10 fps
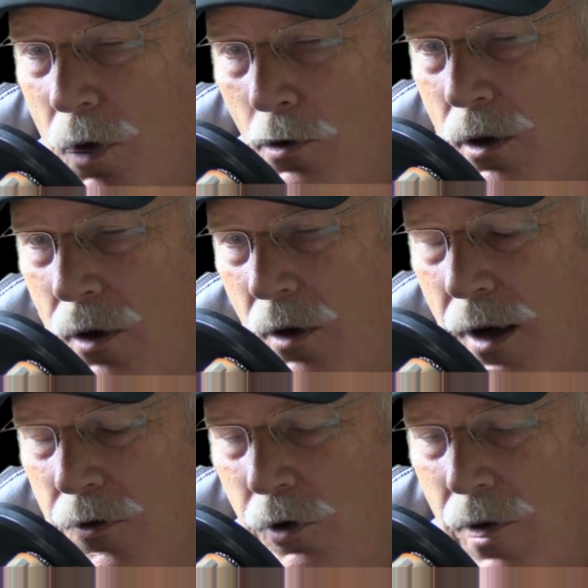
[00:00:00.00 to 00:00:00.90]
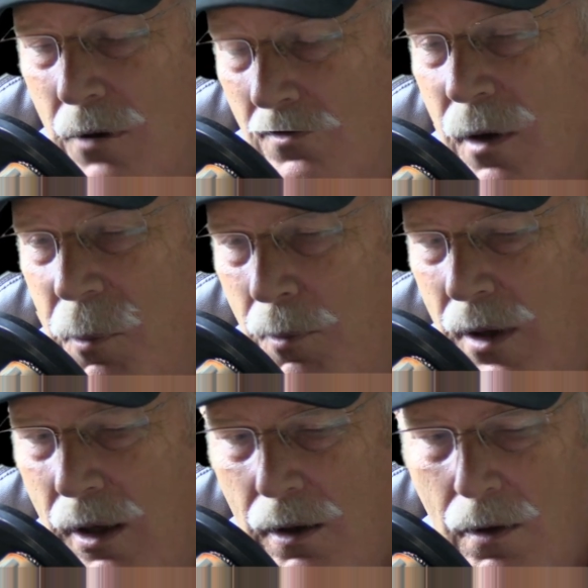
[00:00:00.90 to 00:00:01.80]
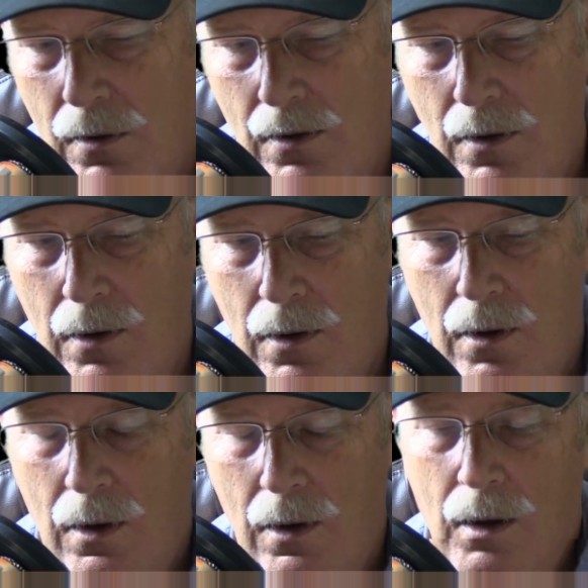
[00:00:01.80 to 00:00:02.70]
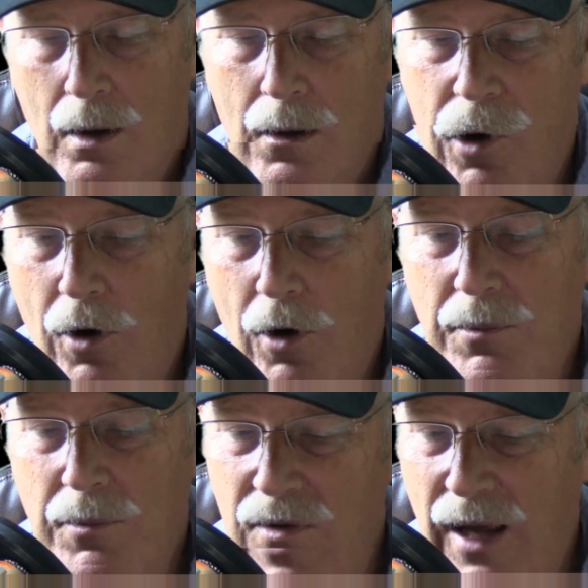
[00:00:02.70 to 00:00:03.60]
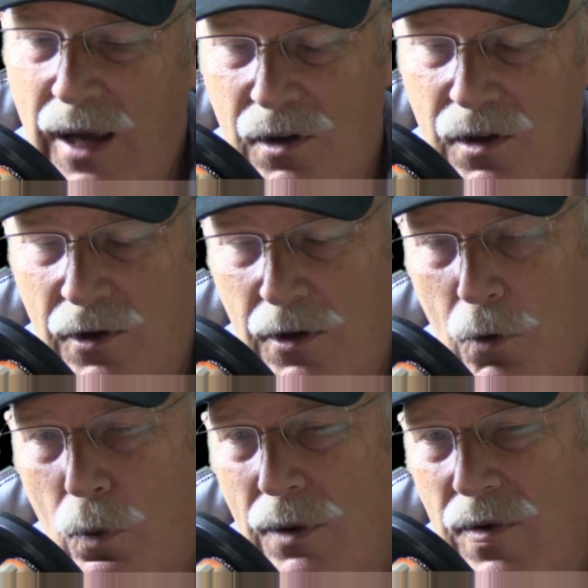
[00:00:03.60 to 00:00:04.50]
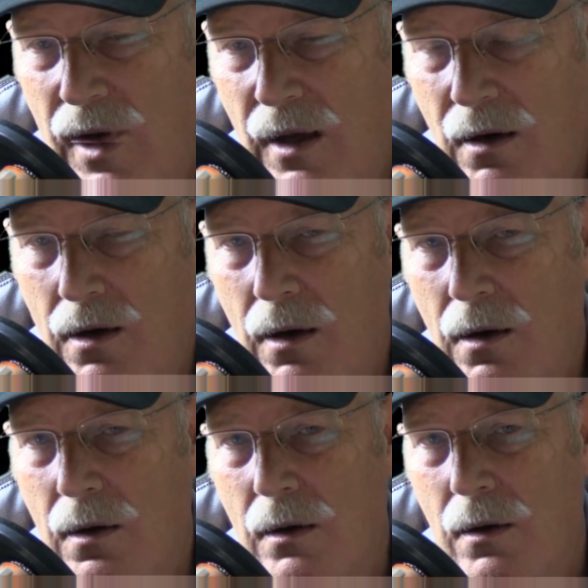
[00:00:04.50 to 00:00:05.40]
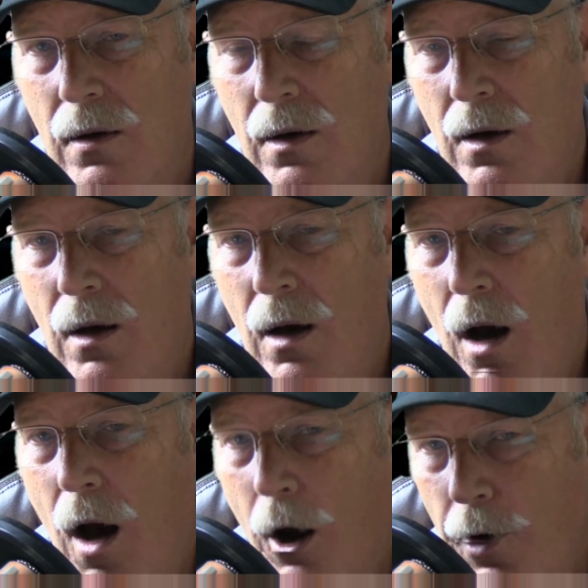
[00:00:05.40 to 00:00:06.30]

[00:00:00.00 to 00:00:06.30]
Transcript: the doctor, because of the money. So I'm just asking you once again, are you